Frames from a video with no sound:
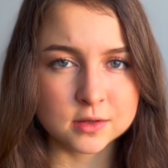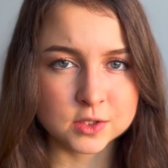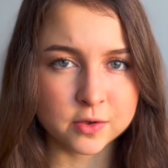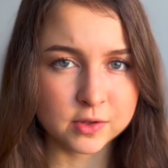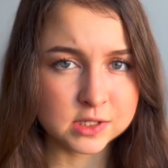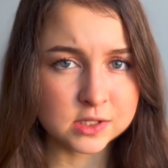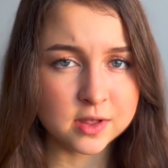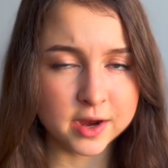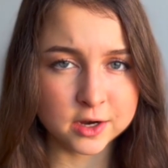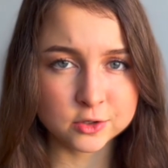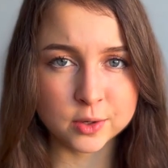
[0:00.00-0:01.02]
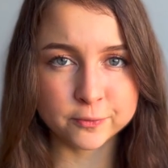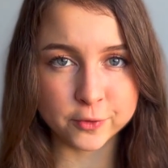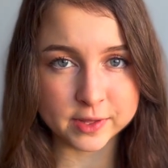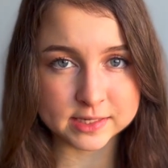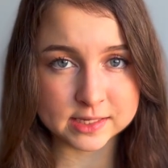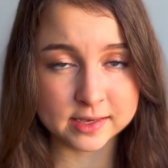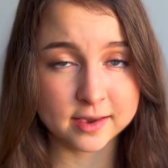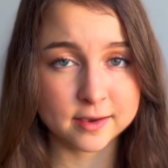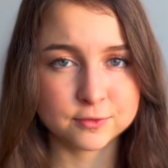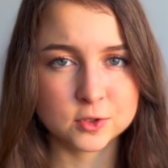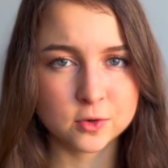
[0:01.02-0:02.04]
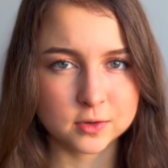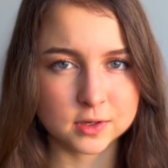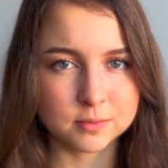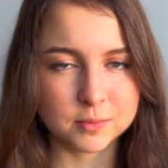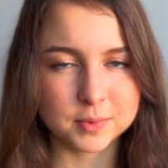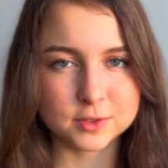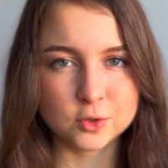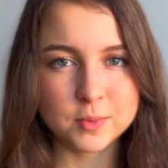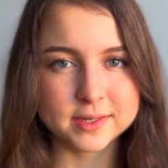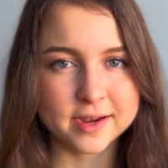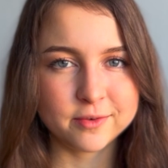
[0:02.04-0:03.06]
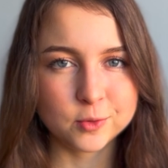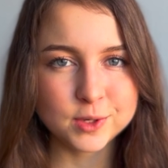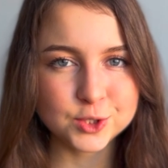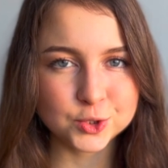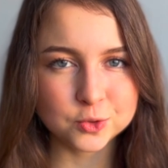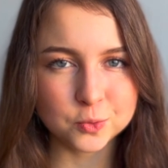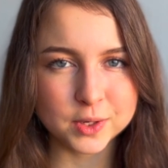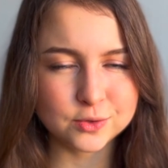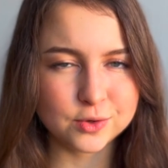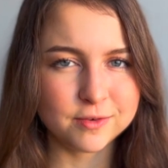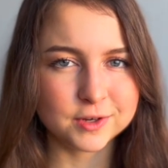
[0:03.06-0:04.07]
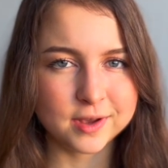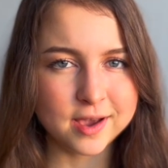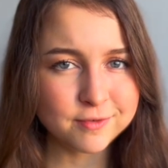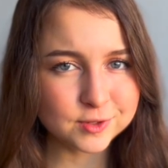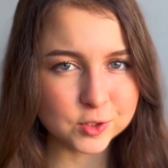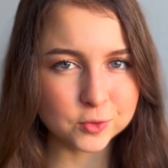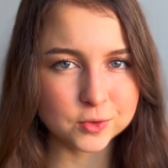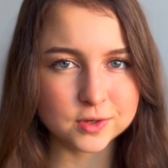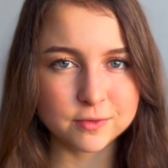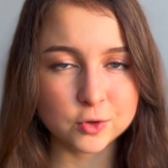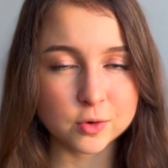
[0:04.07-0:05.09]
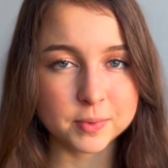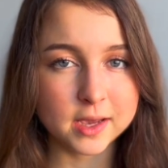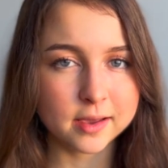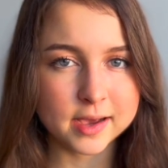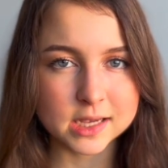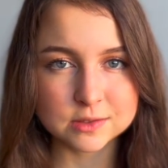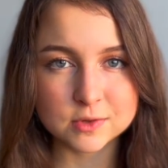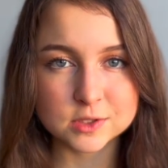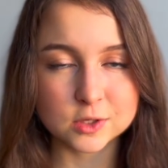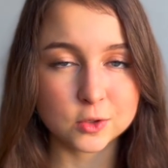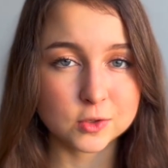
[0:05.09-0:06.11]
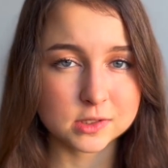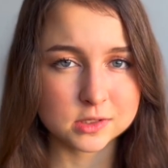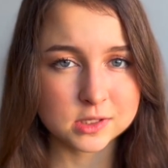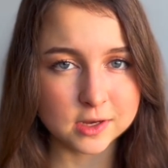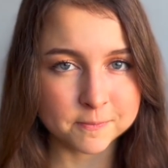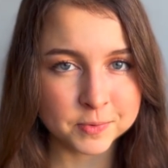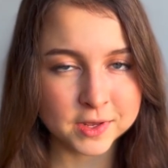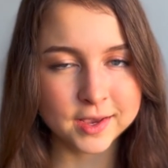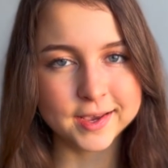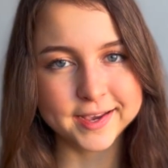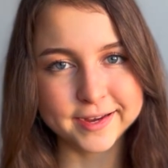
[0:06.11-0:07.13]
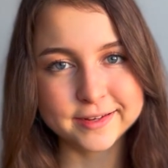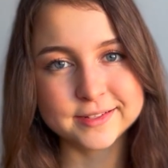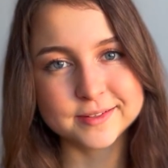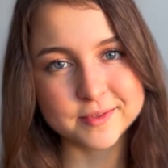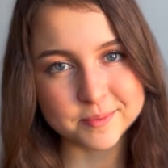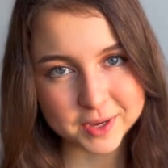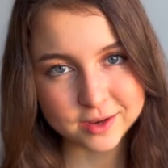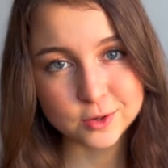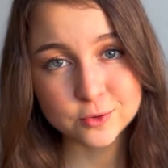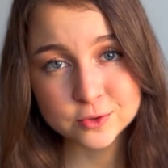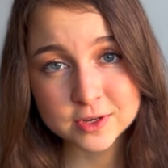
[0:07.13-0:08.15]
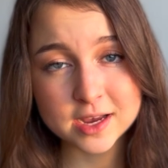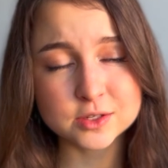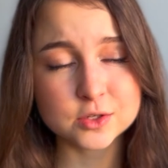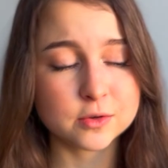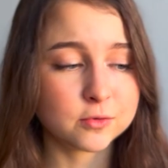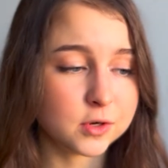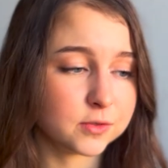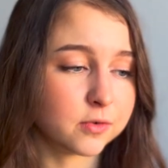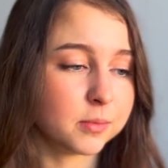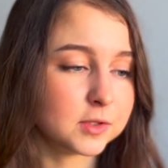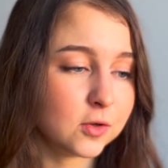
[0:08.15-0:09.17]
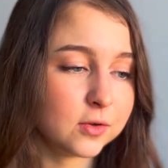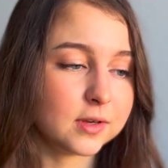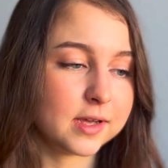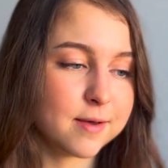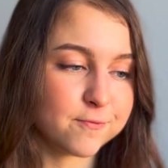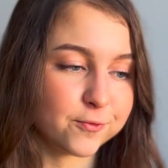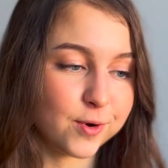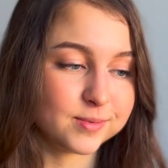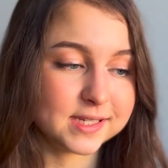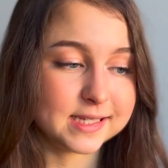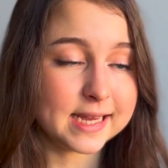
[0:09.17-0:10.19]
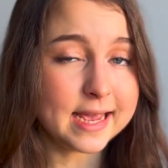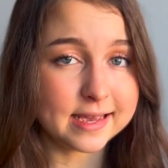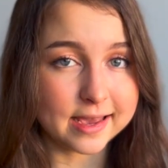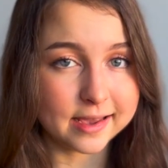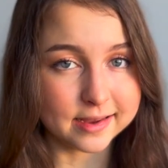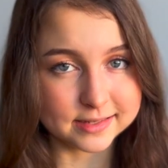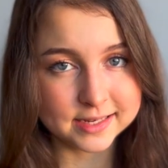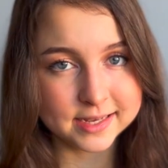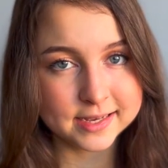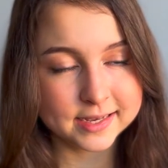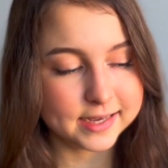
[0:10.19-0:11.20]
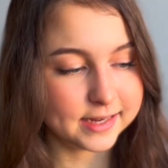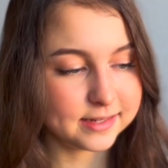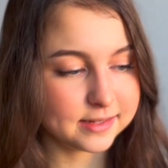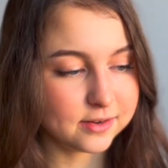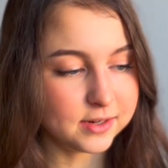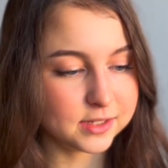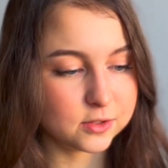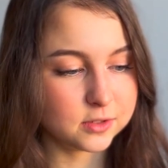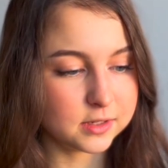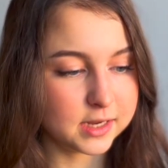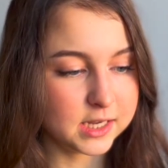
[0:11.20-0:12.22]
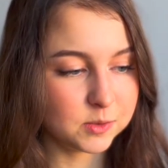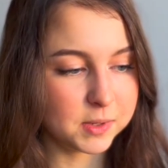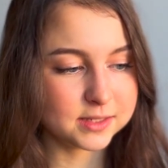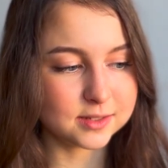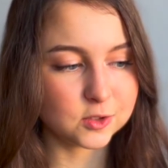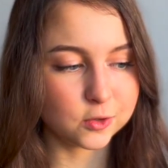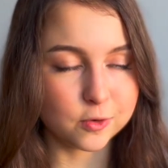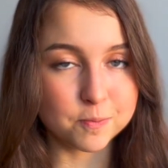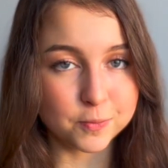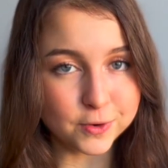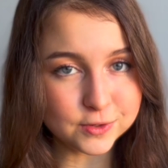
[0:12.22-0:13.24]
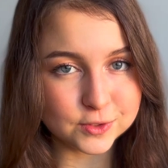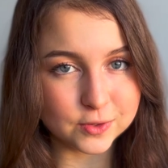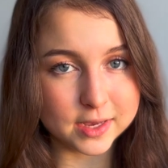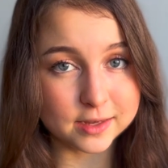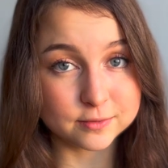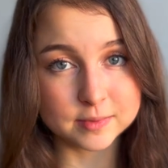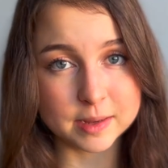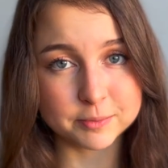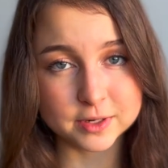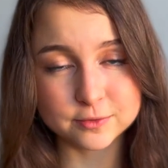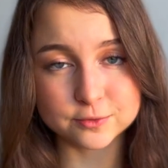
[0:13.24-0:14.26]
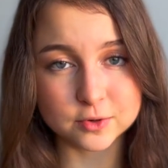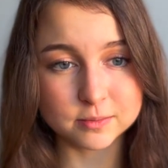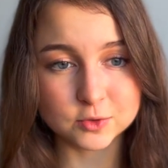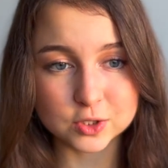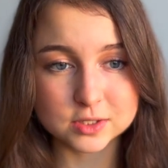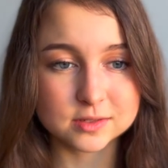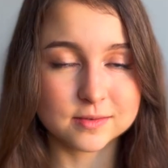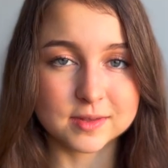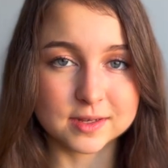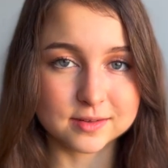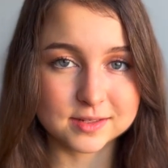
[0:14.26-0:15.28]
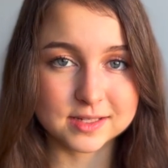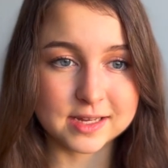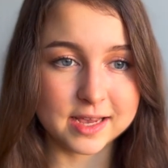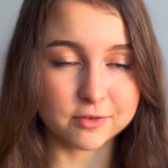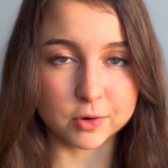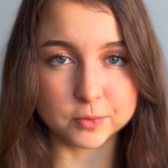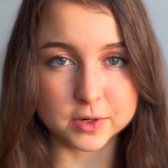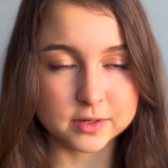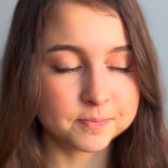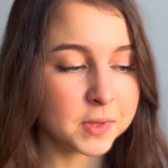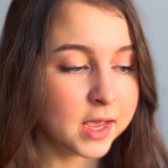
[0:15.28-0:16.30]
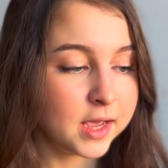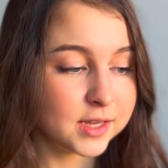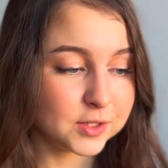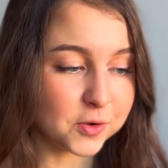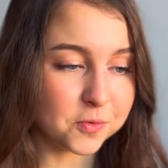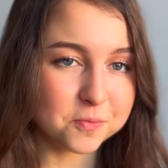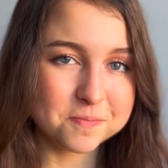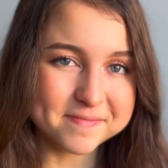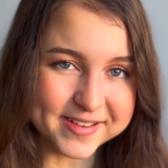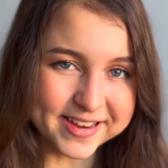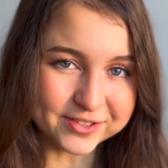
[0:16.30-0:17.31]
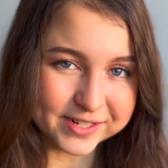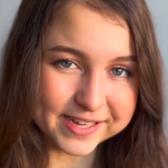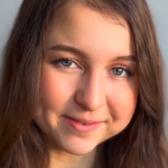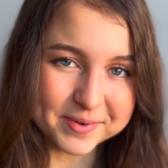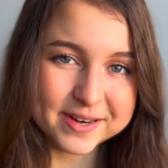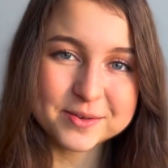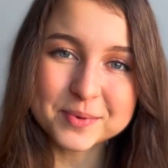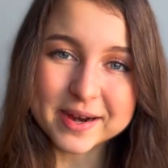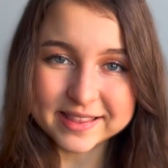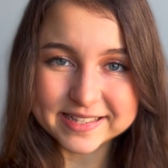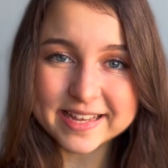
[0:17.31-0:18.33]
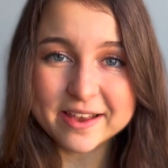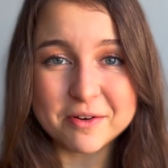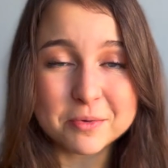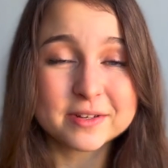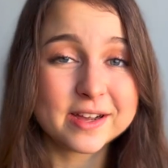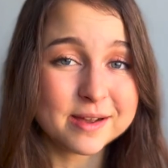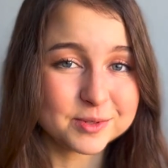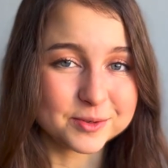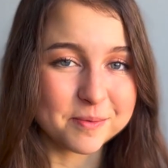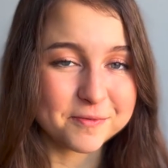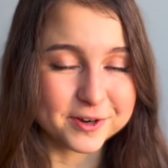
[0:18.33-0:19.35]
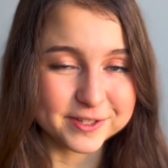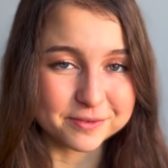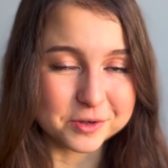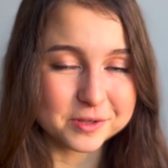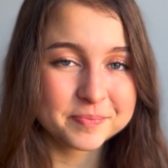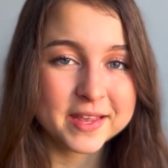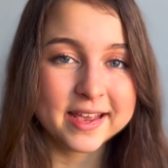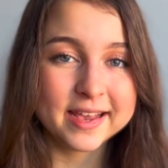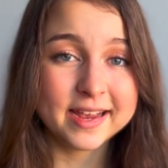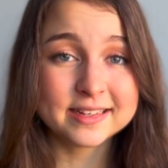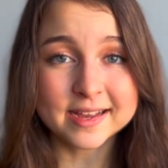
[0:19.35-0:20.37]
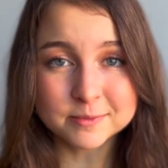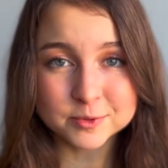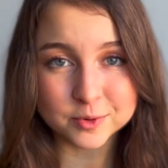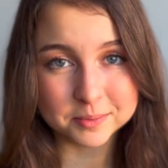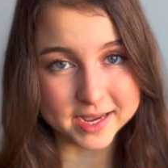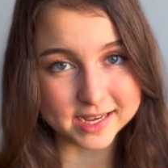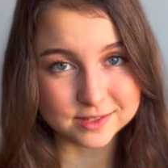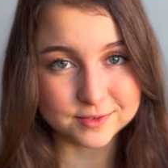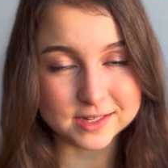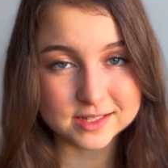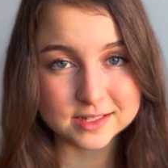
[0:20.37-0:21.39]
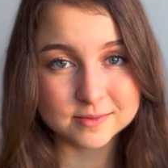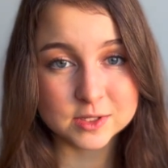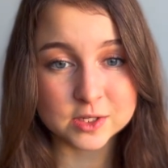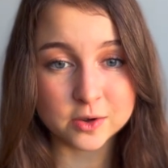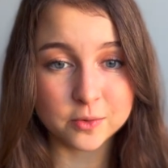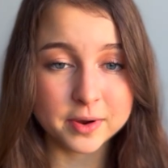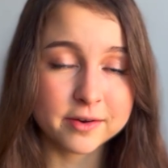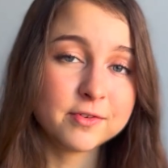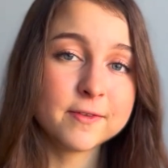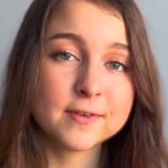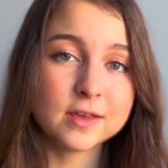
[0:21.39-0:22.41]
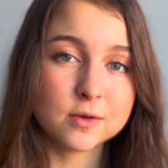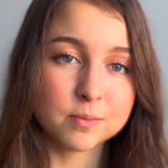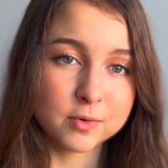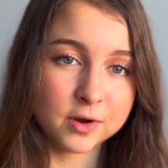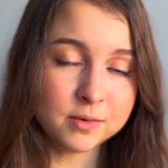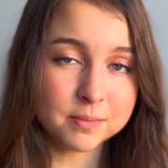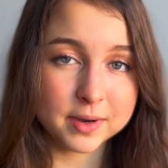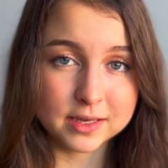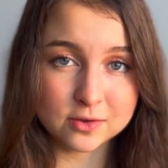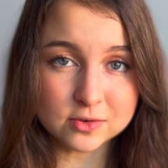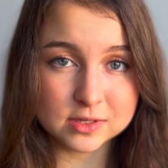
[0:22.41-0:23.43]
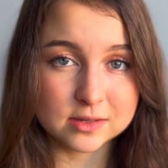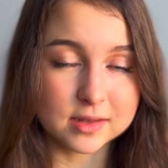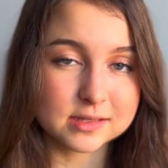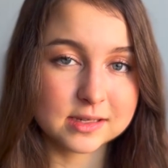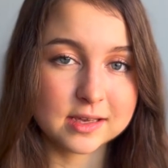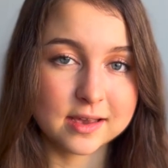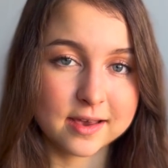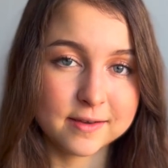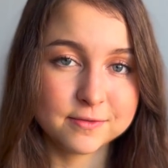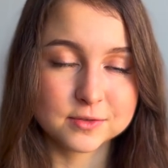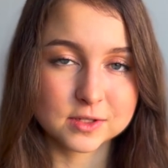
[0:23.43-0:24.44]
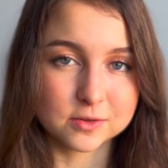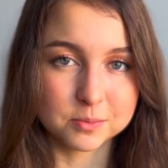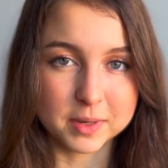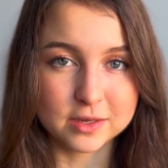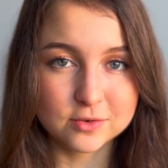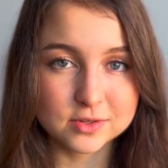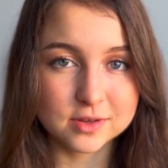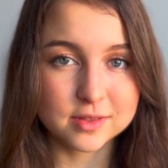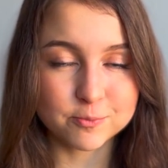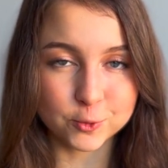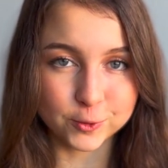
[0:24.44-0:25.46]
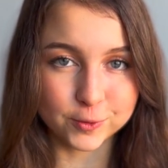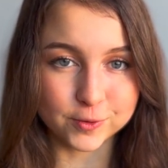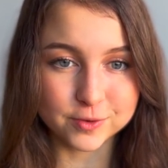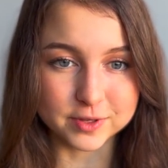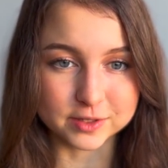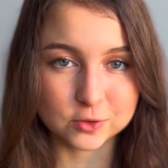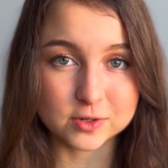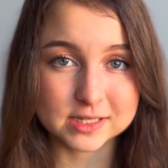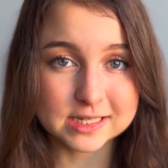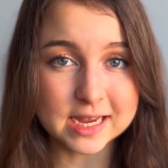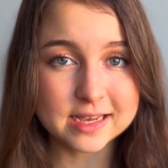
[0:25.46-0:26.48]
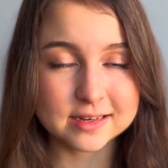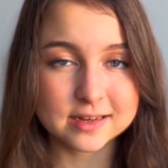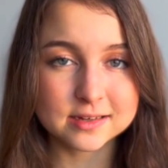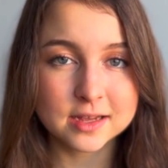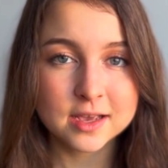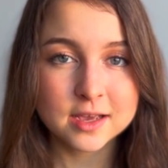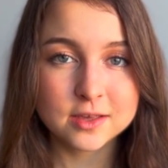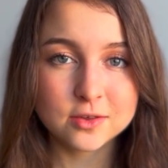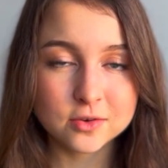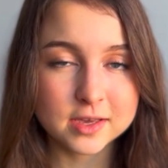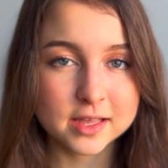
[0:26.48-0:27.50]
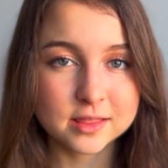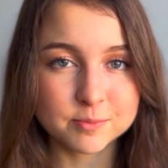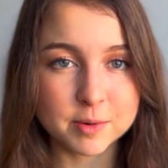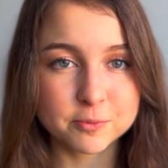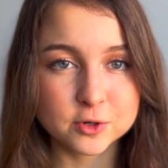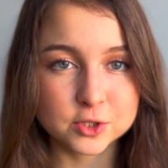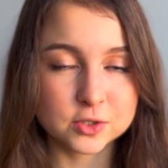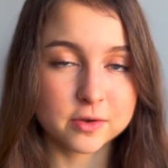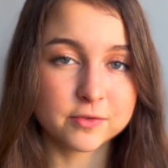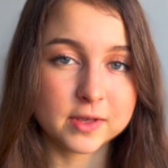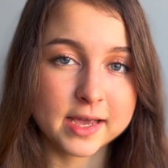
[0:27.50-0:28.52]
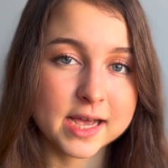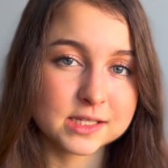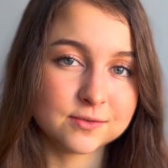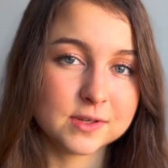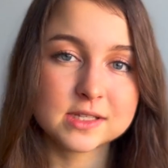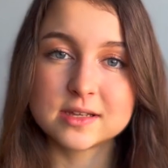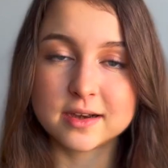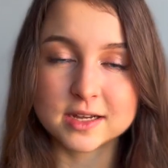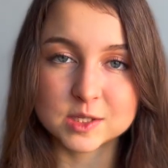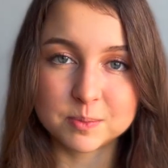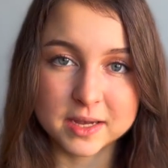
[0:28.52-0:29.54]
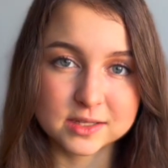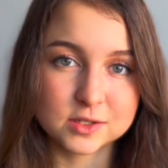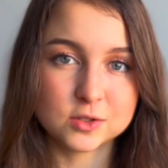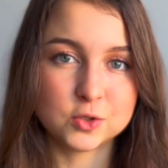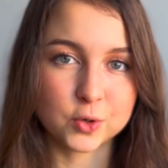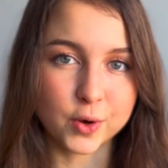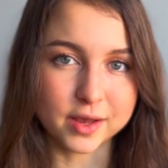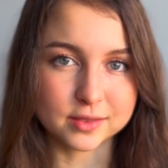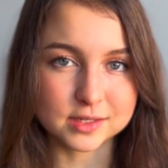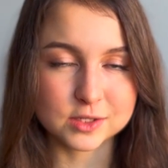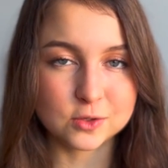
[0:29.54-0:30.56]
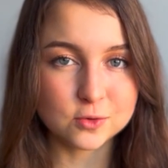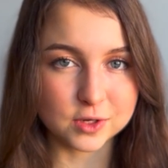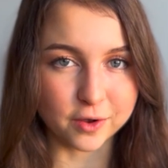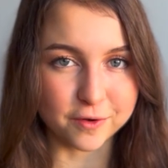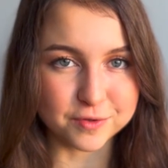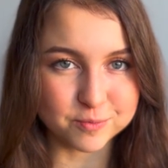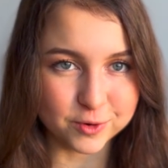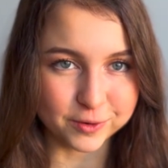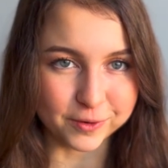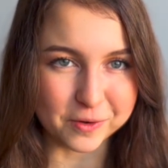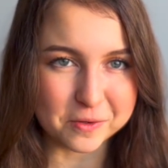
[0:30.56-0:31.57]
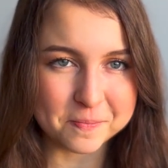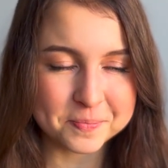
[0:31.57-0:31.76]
So this is the airdrop for the ZKF token, but you might have a question, why do you even have a token if you're paying gas fees and USDC? And the main use cases, of course, from the token come from staking it. And there are certain aspects and certain perks you get apart from just the stake reward. So interesting part, where the stake reward comes from. First of all, it comes from gas fees. So everything you burn by using the ZKF, so by using the protocol that you are staking in, you get the proportion of the gas fees that are spent during this using of the protocol.